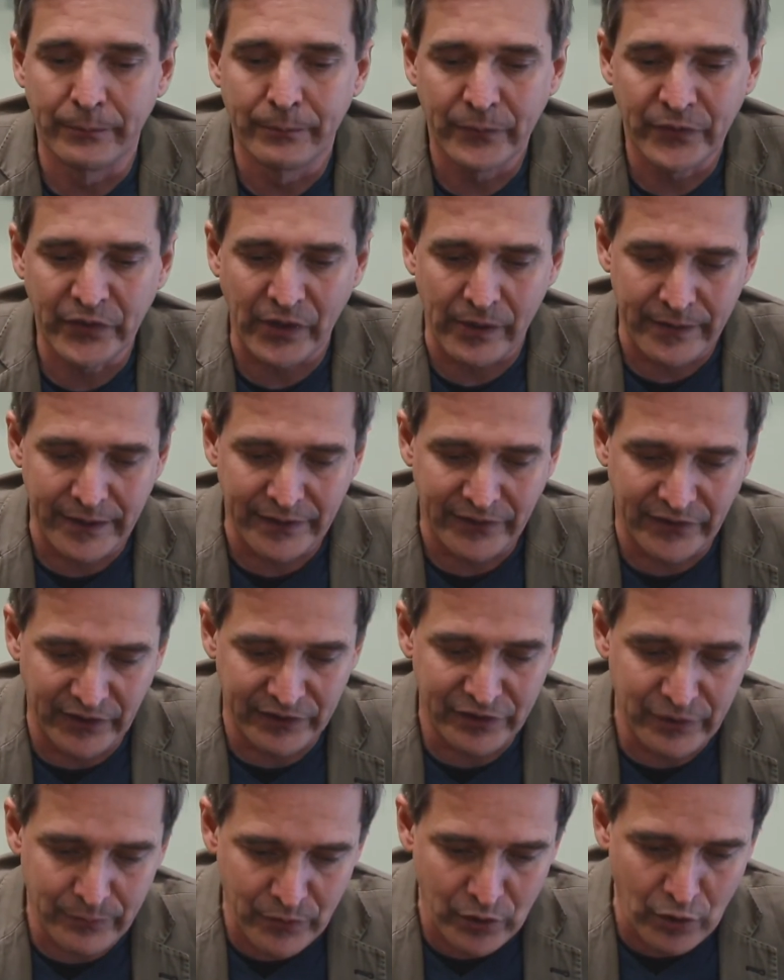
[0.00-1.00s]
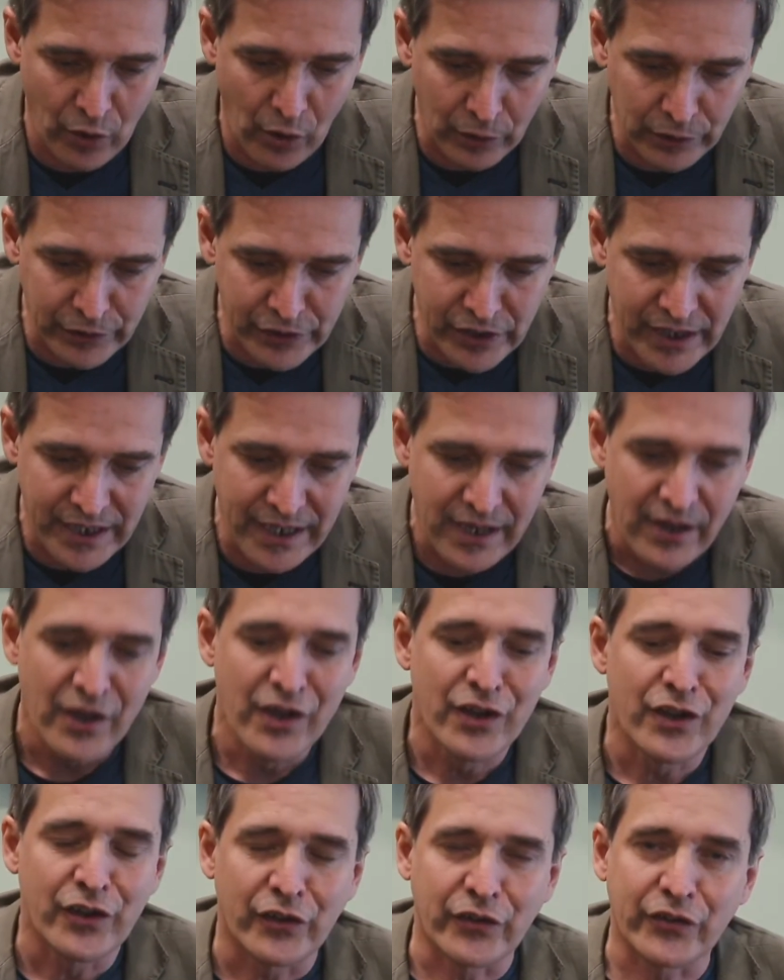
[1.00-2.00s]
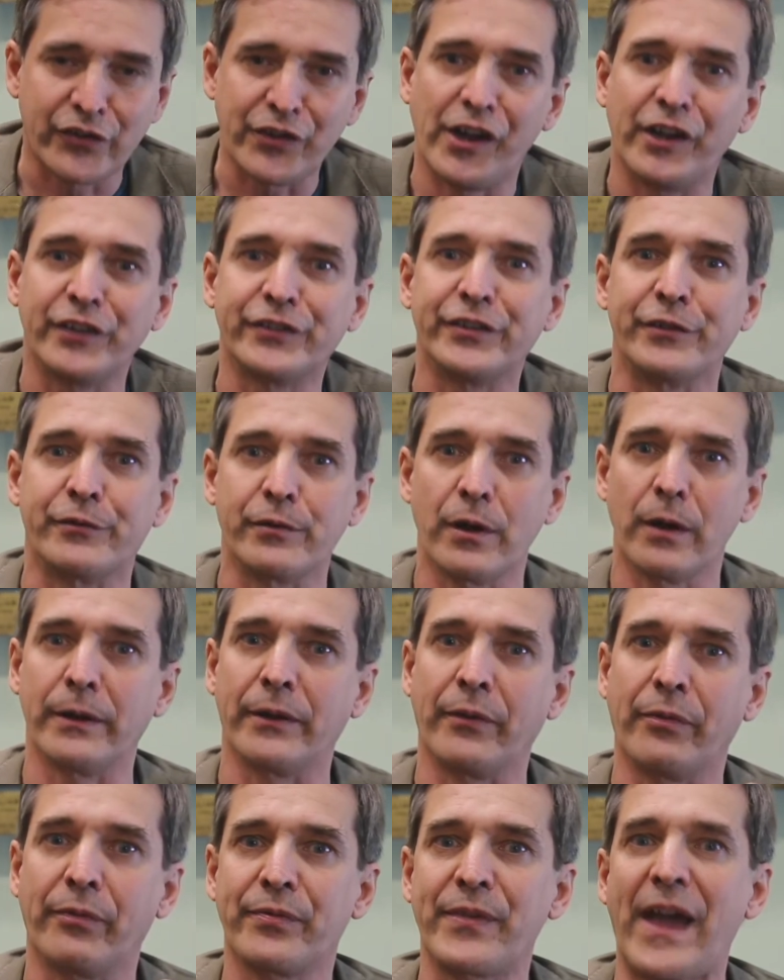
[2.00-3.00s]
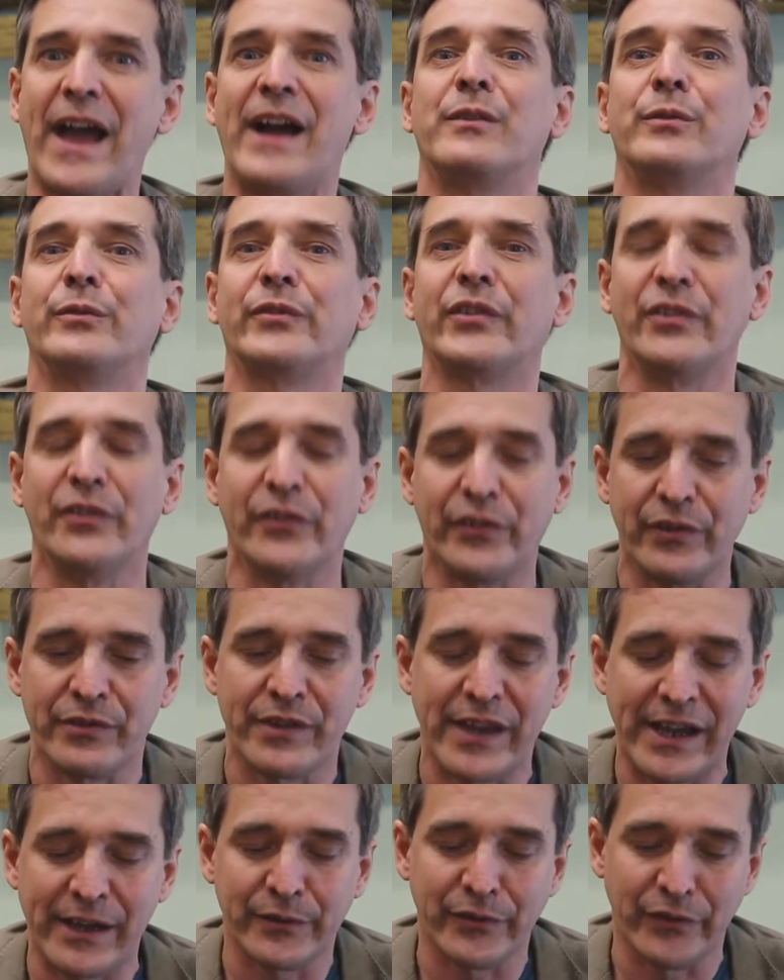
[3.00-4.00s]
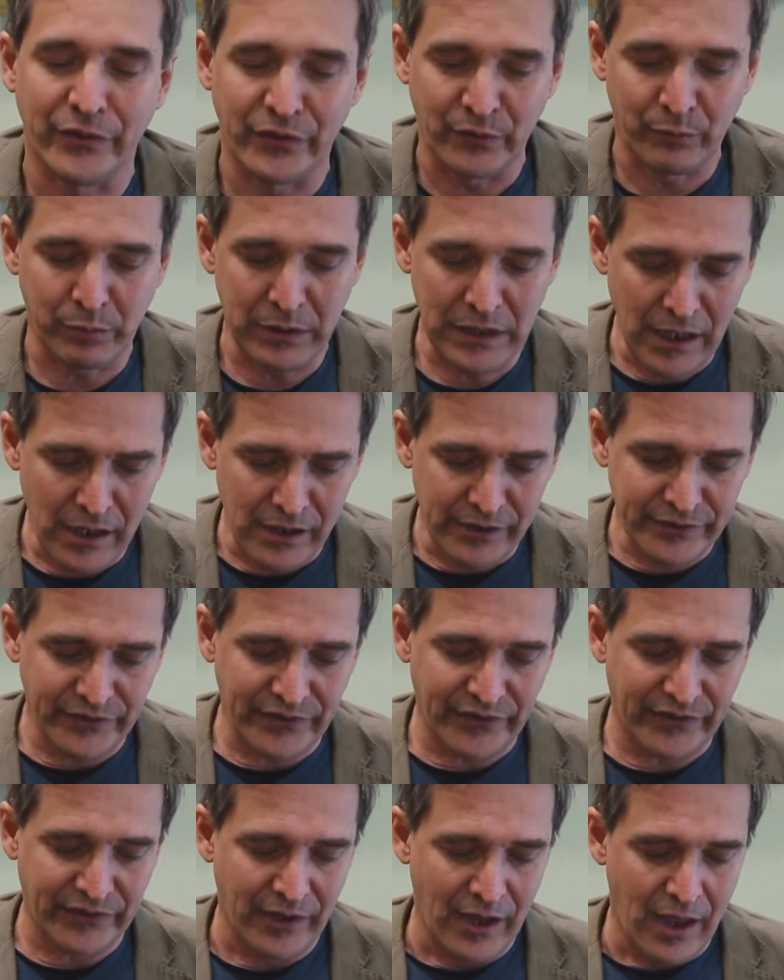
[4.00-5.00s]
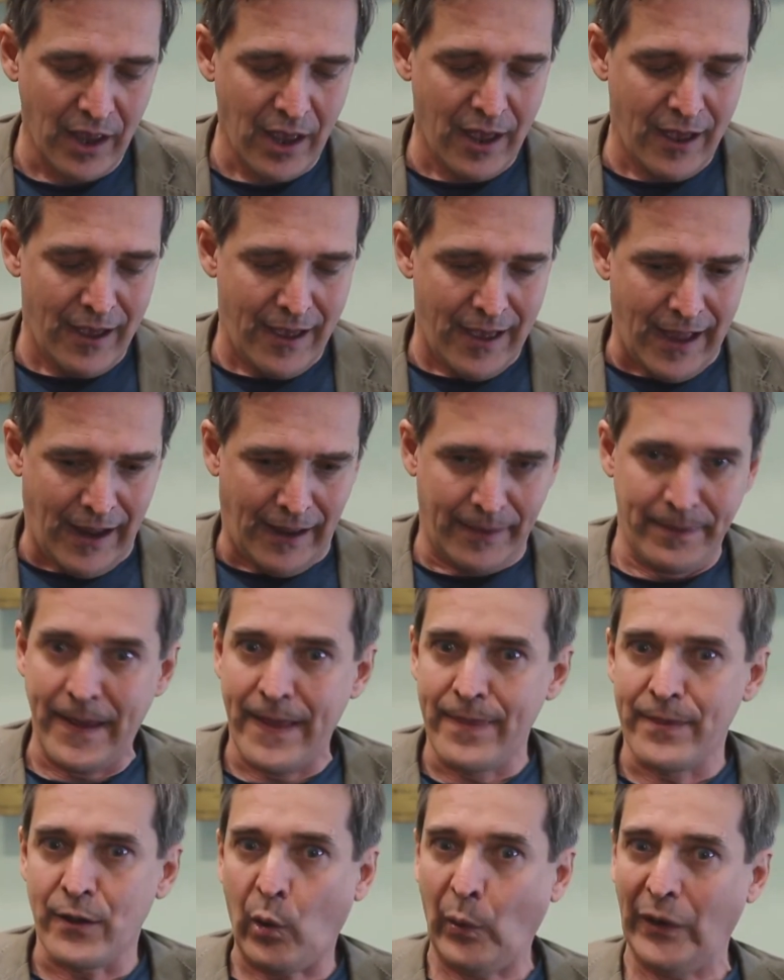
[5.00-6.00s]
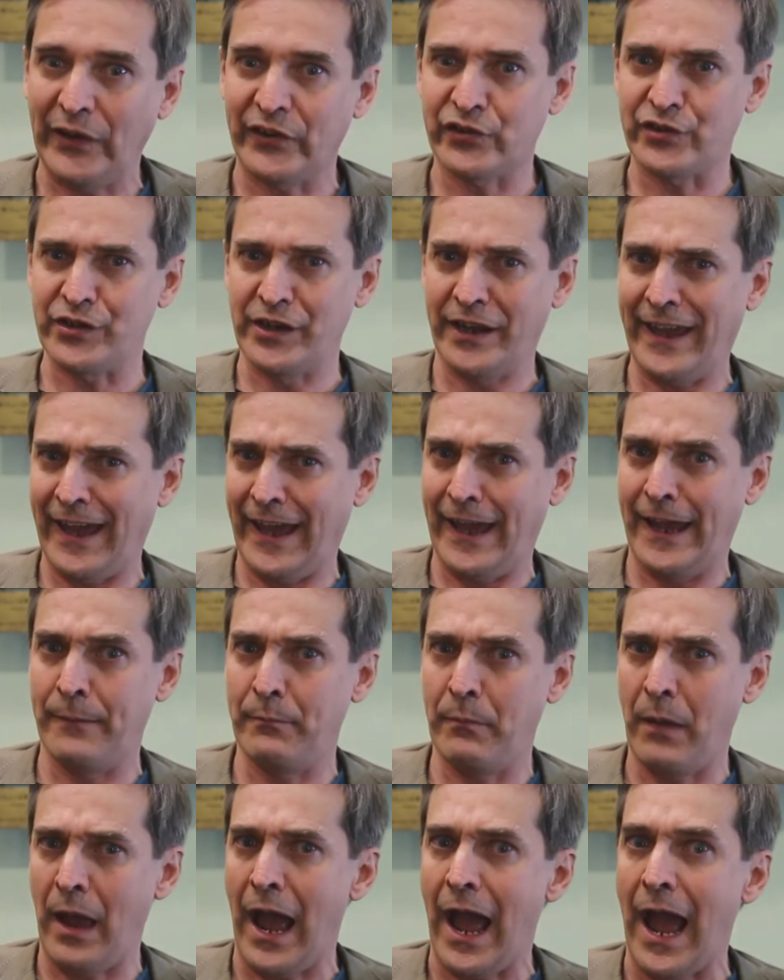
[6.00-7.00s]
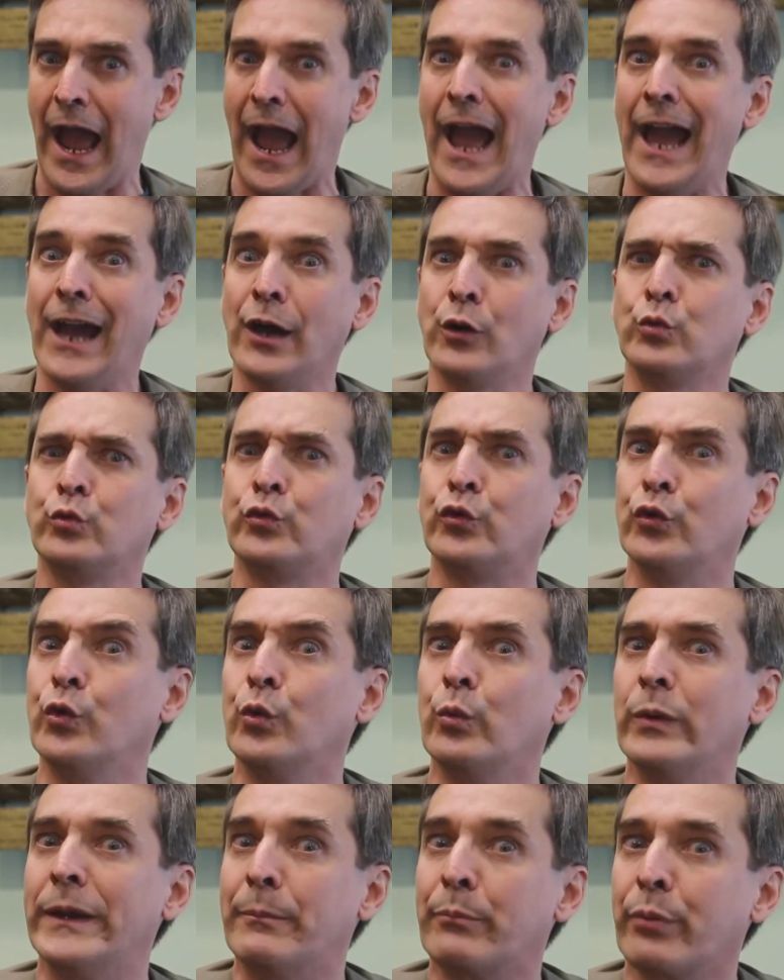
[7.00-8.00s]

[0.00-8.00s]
So they set up the colony, started growing thousands and thousands of plants, and then the question came, how do we